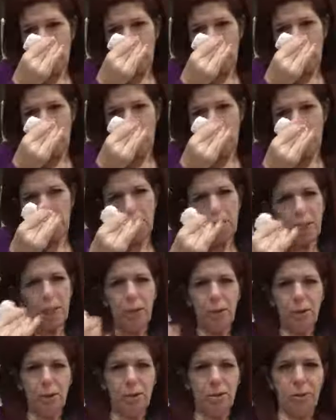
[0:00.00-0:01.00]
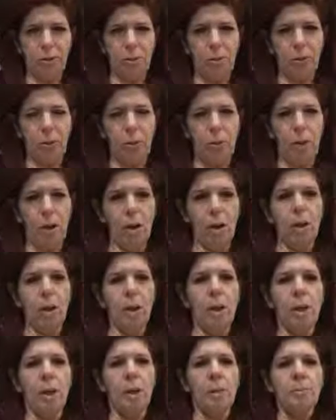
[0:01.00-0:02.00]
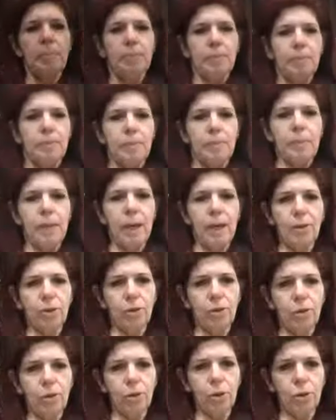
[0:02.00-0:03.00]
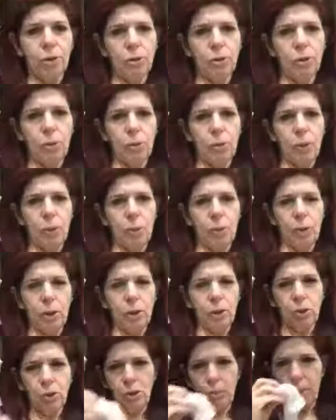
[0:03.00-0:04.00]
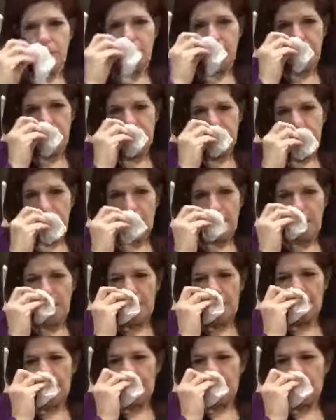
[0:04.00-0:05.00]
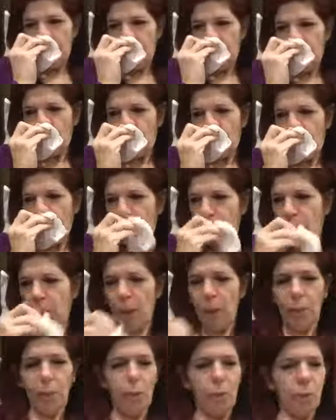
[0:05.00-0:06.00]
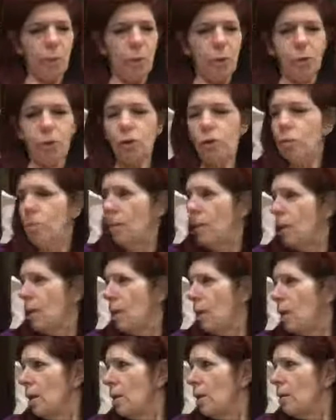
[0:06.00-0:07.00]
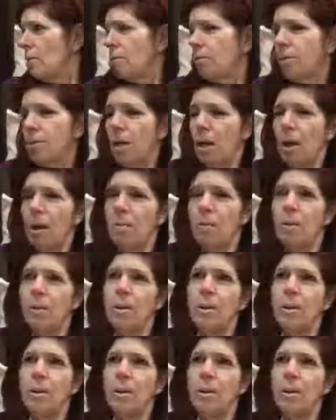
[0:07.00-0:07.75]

I could tell there's something wrong. I just learned what worked for me. And what works for me is I